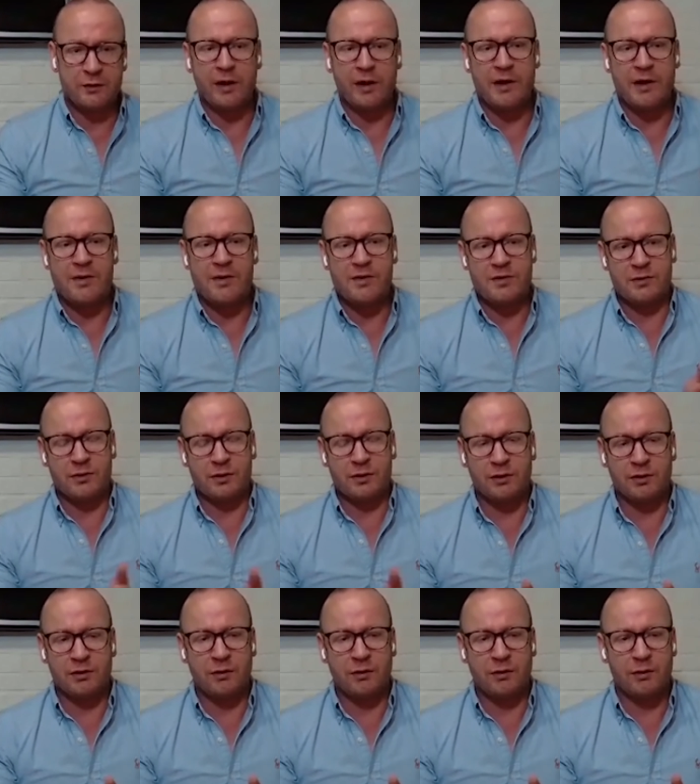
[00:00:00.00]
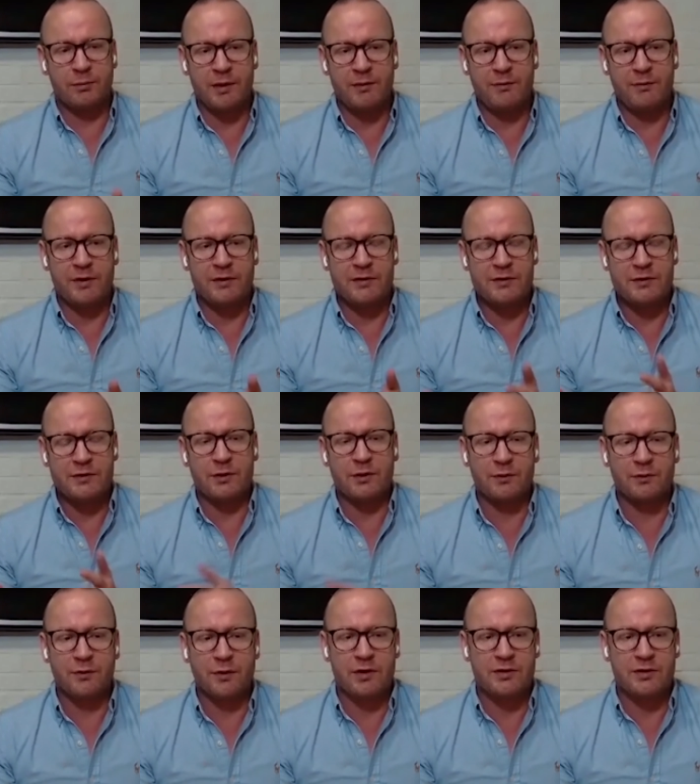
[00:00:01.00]
awareness or preference or
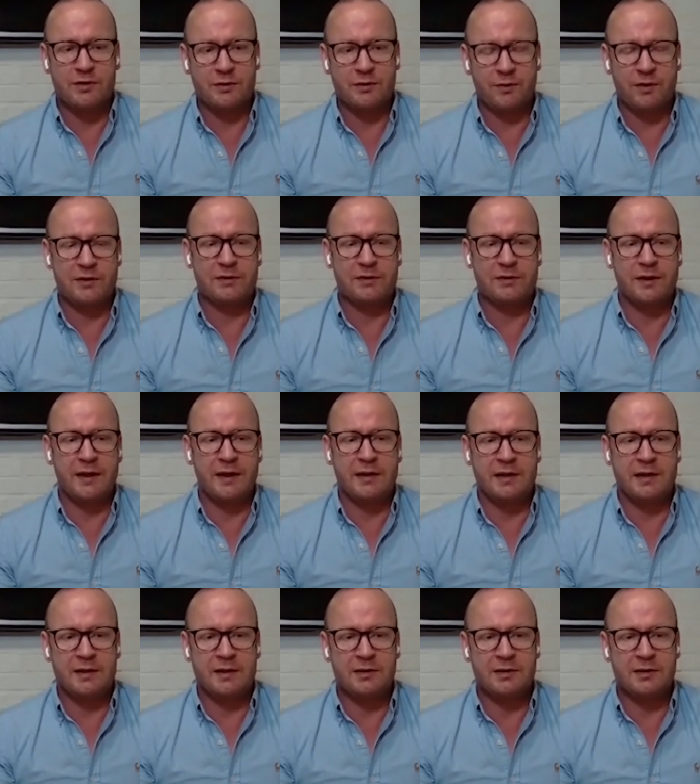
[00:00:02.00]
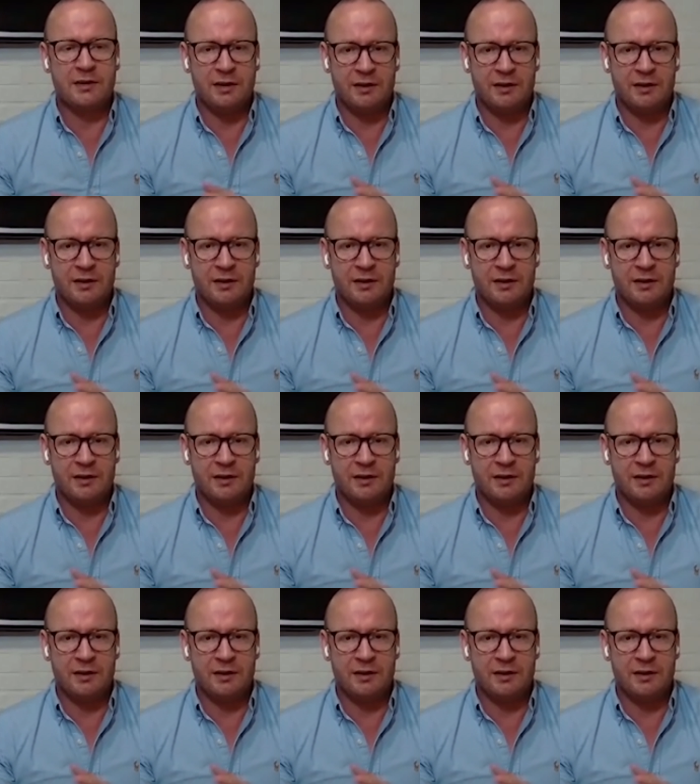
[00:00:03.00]
conversion, things of that nature?